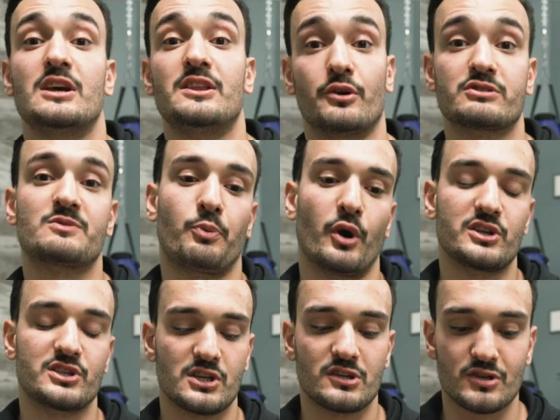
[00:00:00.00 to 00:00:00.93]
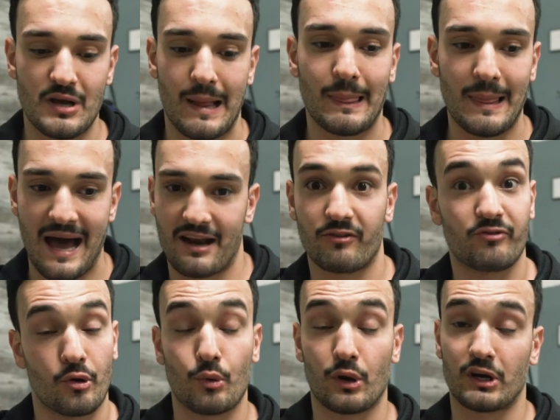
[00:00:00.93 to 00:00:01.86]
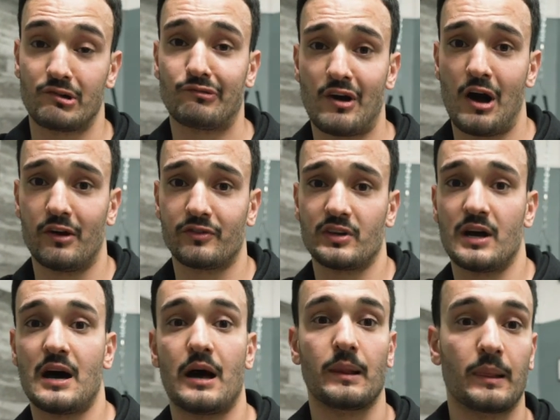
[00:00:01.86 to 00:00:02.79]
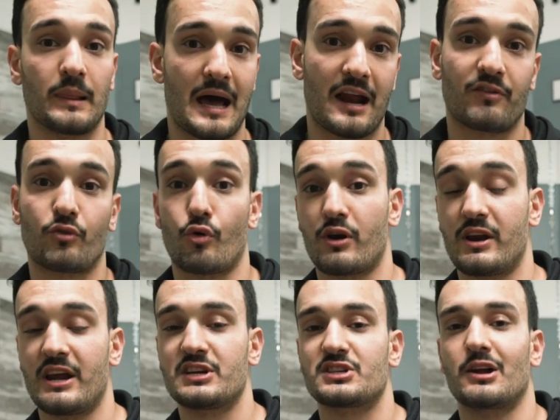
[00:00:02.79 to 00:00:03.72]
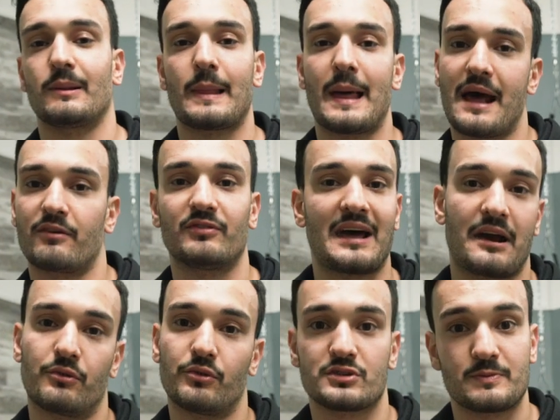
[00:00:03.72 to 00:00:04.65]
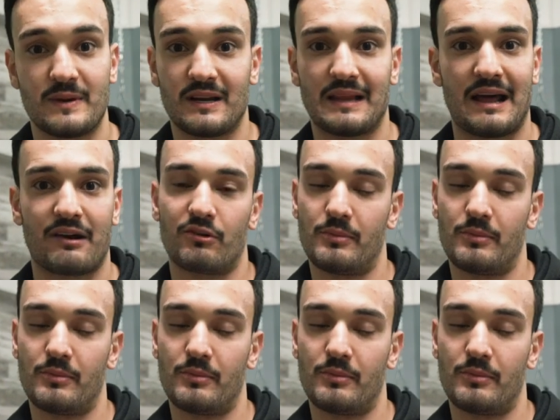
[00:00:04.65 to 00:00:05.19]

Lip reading: in those sports, there's a lot of footwork involved, a lot of coordination, a lot of lateral speed, lateral